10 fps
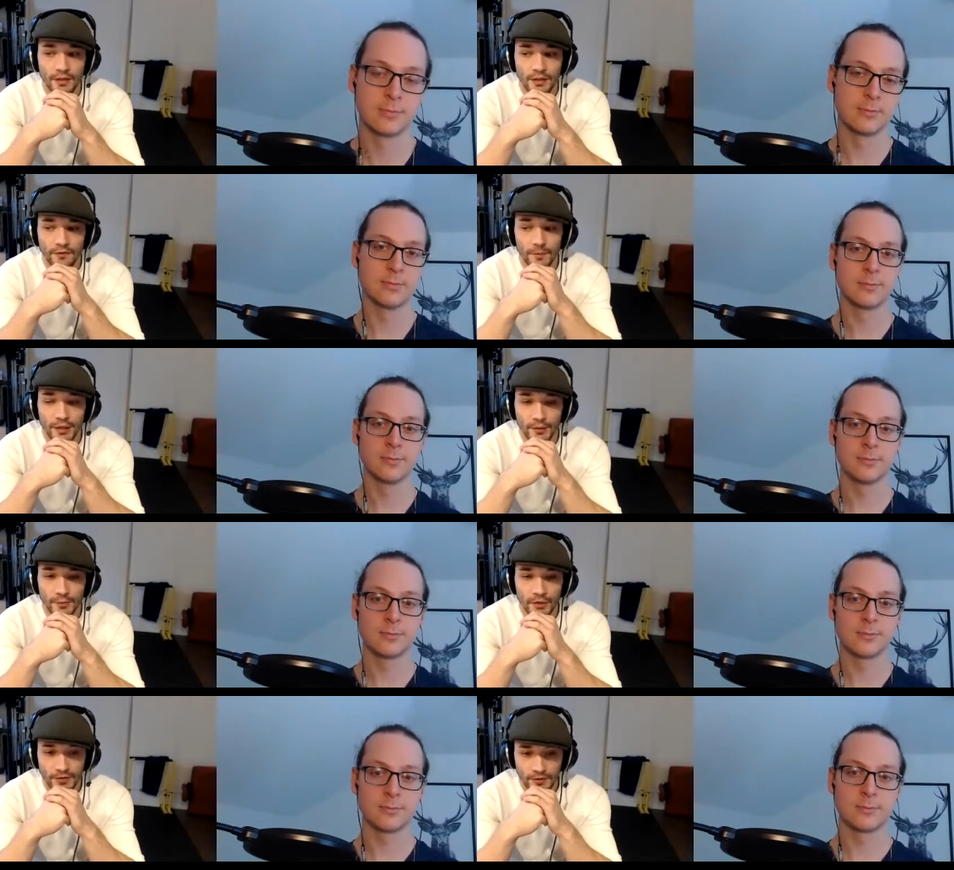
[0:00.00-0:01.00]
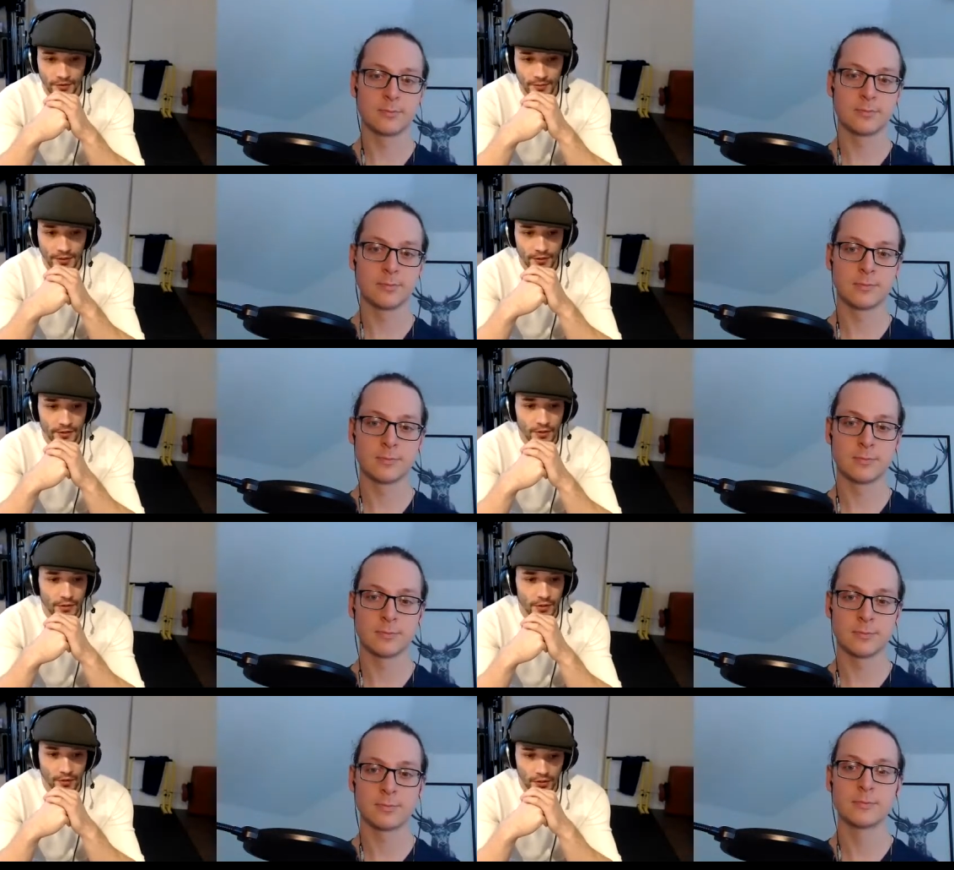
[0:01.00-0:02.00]
Speaker 1: from my own personal experience
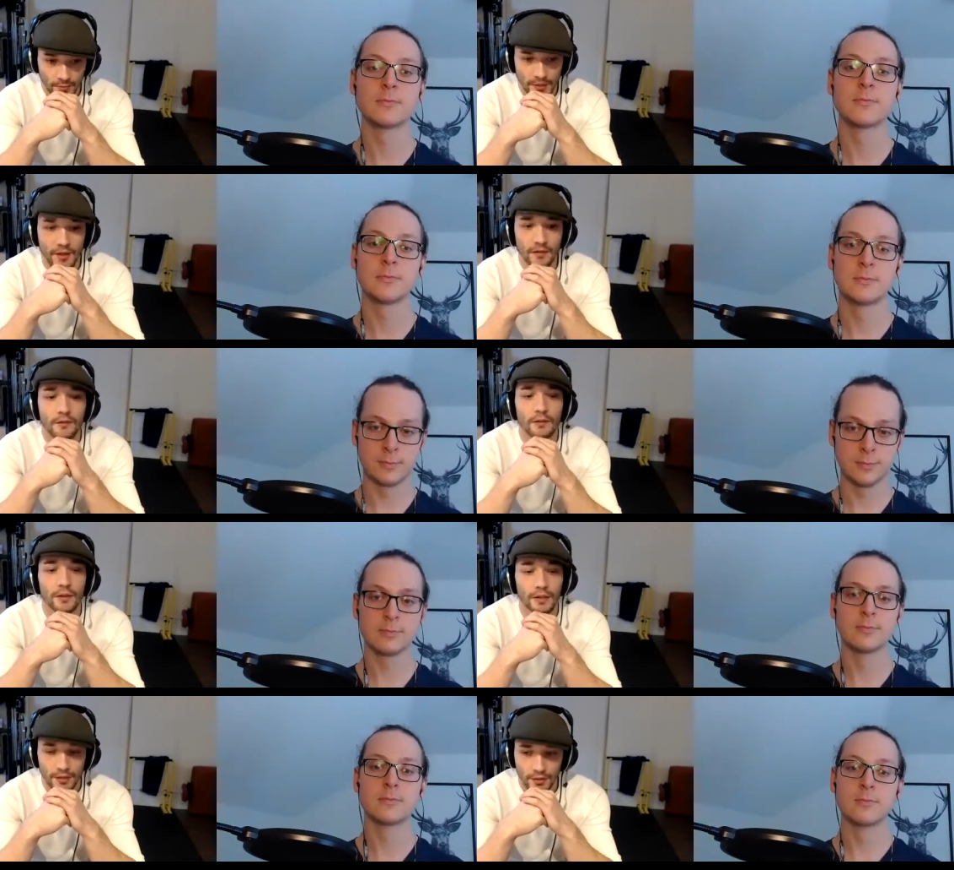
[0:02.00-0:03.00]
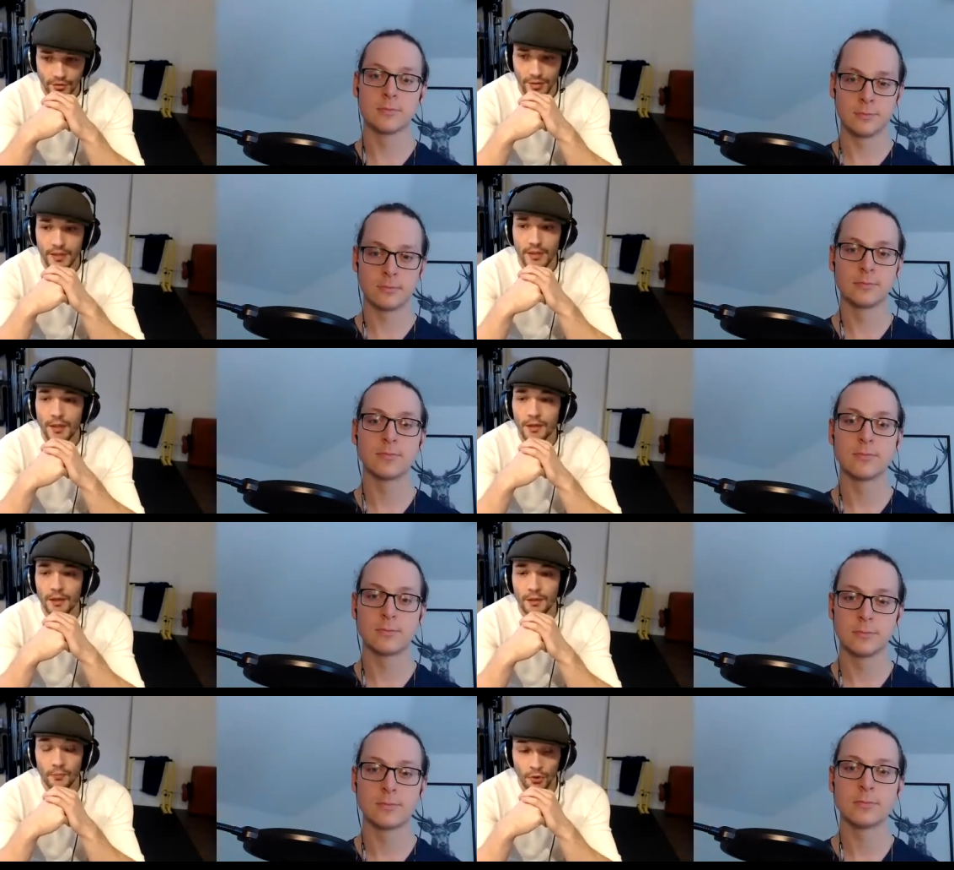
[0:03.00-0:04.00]
with chronic pain and injury,
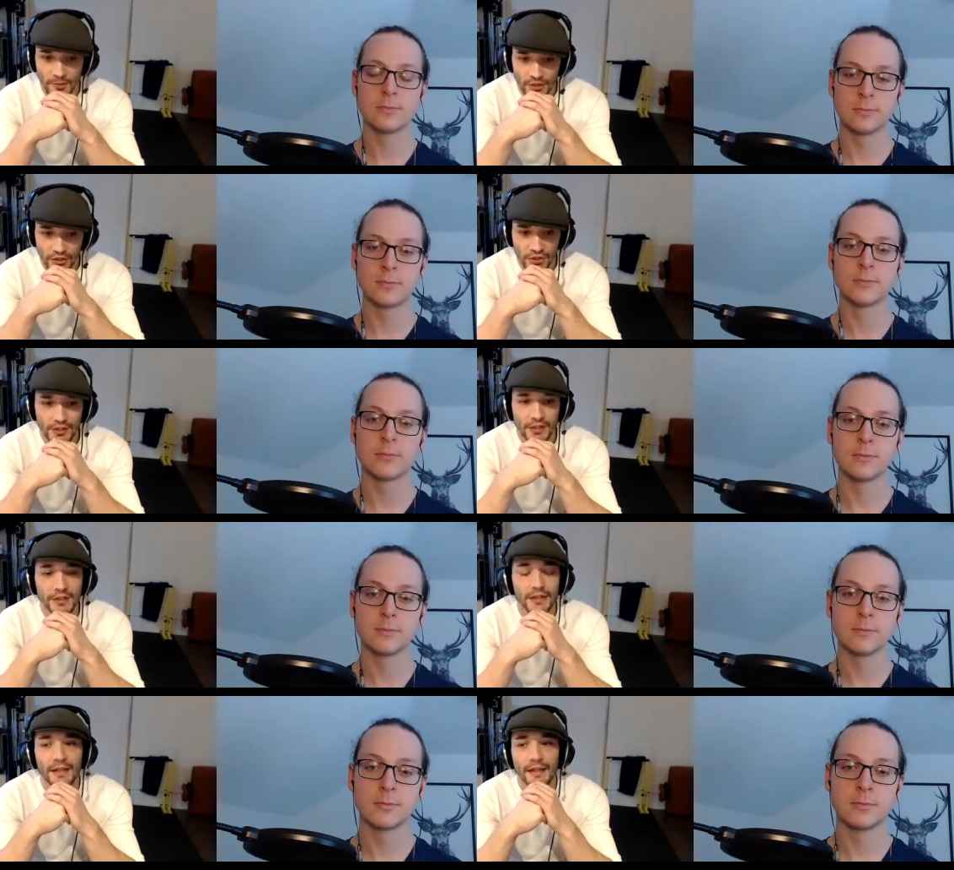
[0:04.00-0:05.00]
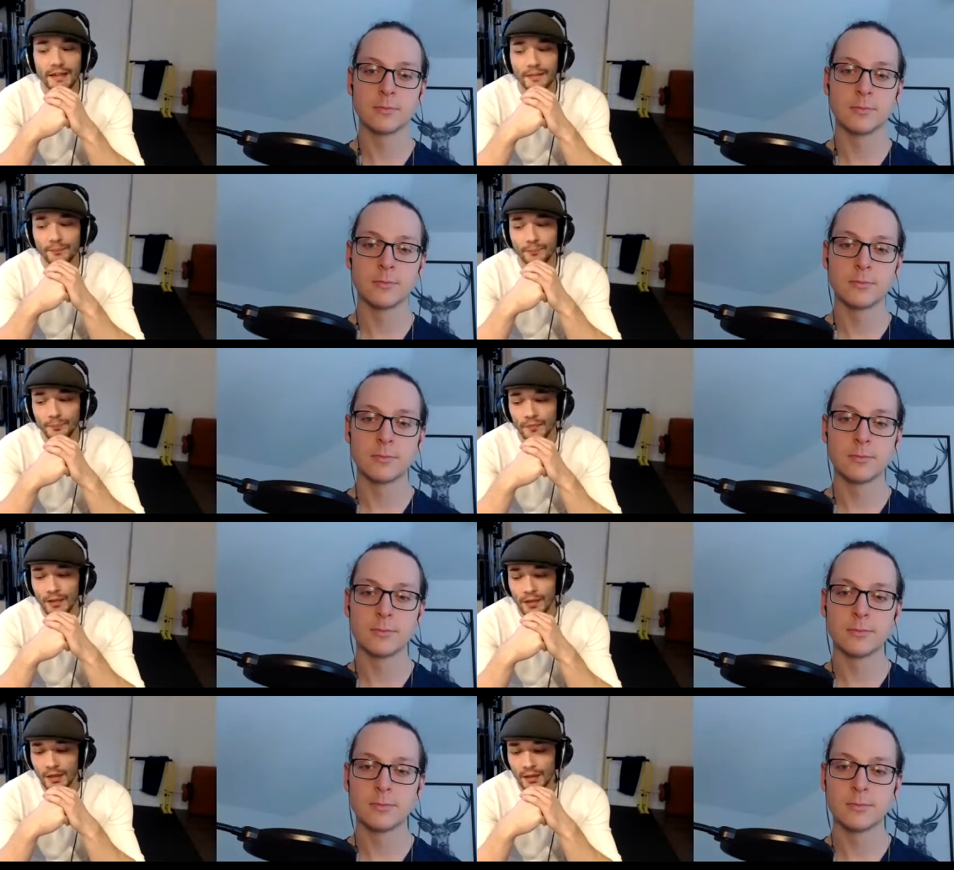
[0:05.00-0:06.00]
poor posture. Um,
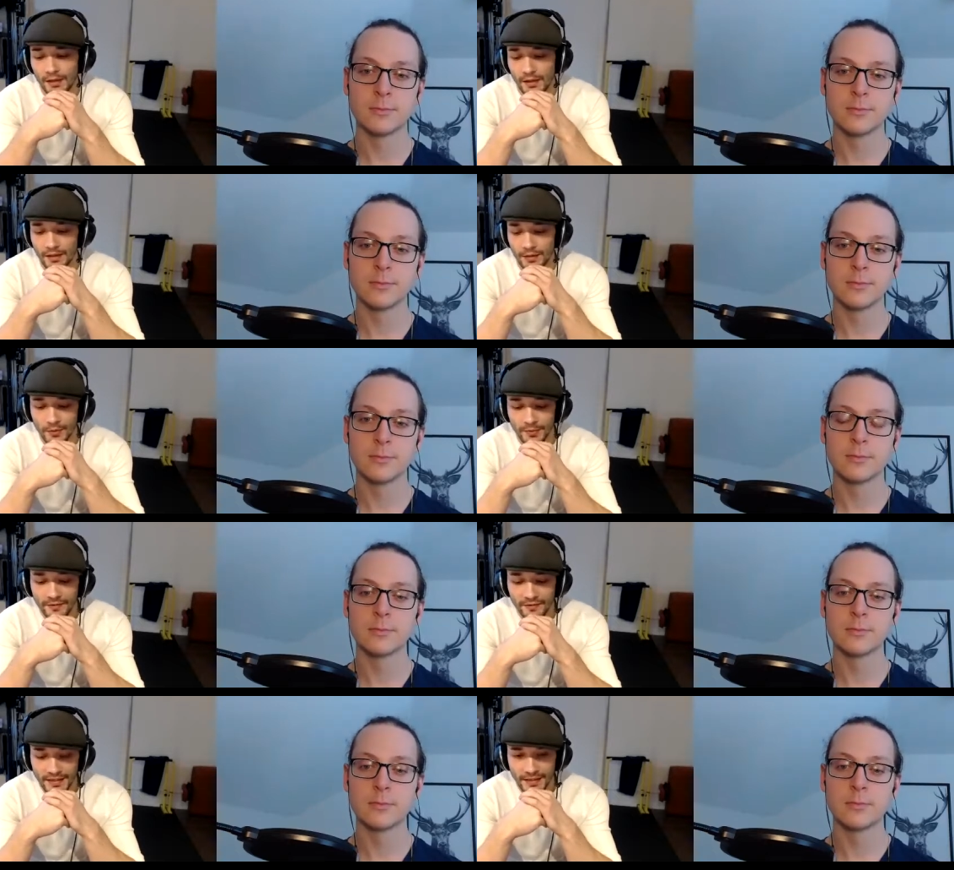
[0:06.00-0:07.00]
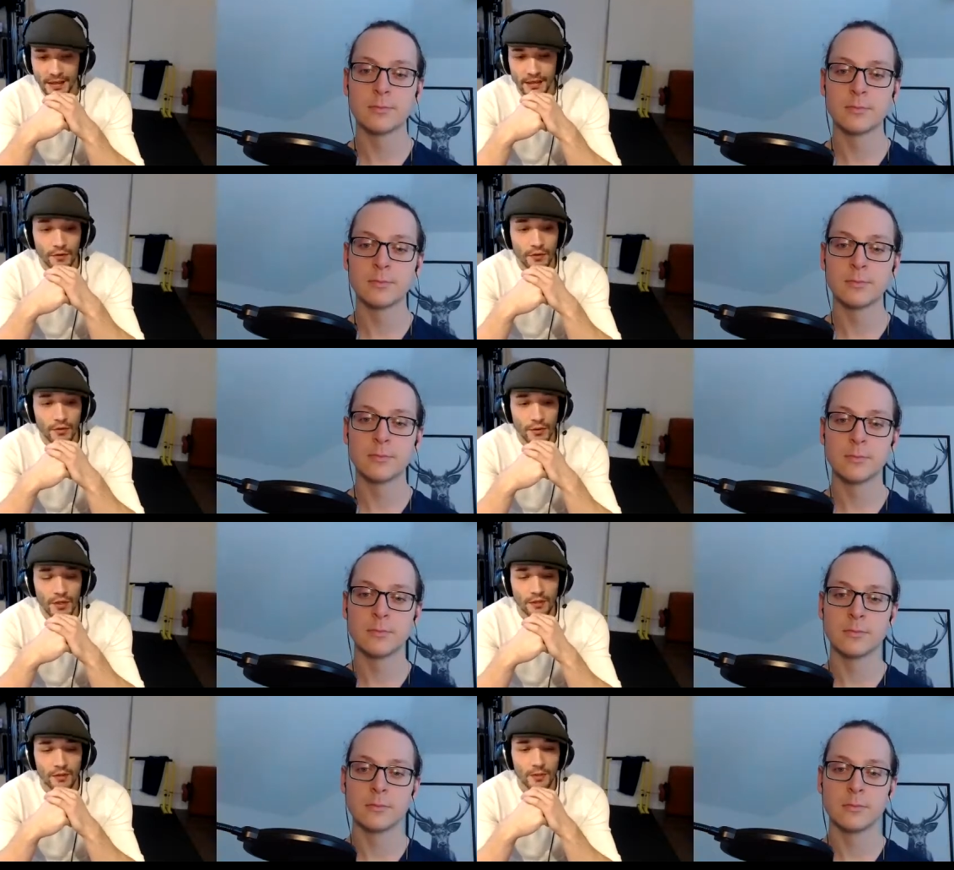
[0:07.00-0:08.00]
uh, and so I believe that's the case for you as
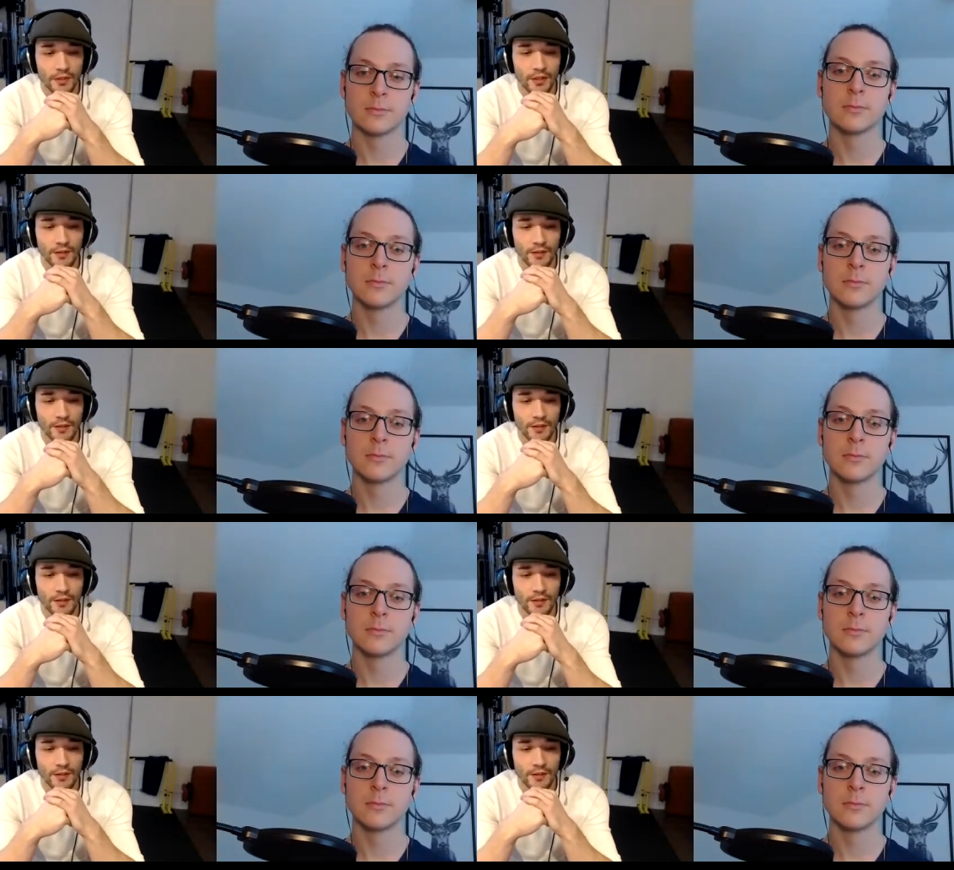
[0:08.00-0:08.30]
well. Do you want to talk a